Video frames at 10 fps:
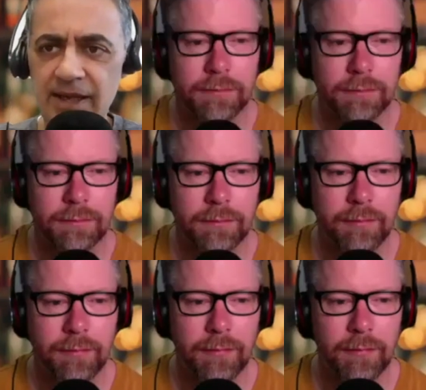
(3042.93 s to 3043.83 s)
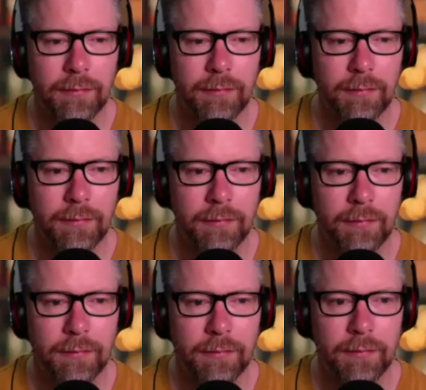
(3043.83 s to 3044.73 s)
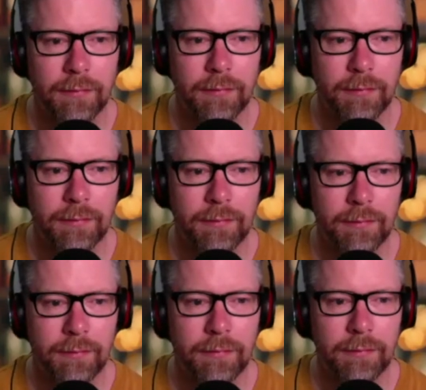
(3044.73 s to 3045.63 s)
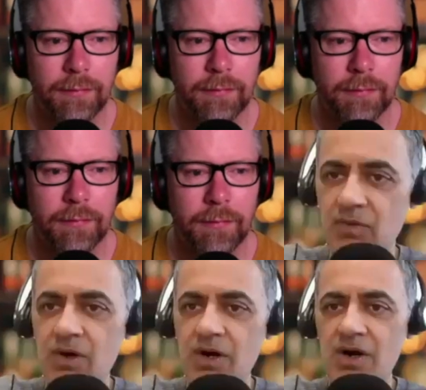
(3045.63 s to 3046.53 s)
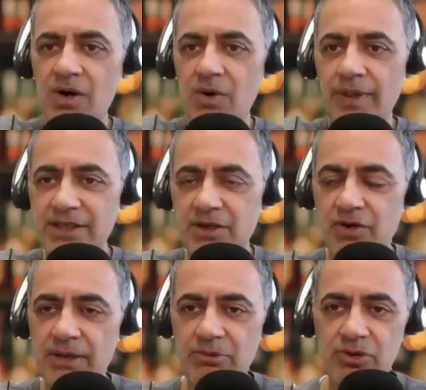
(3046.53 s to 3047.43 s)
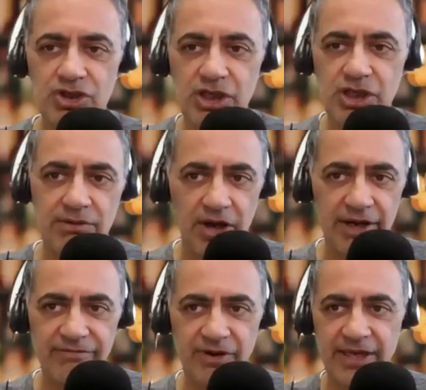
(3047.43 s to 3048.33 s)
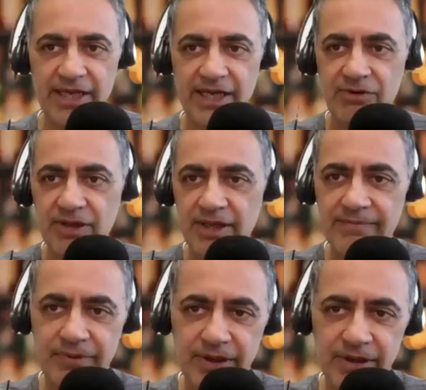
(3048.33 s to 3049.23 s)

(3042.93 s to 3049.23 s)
And then someone says, oh no, but you want to look at the OLEDs, and you think, whoa, that's incredible. It's so lifelike and everything.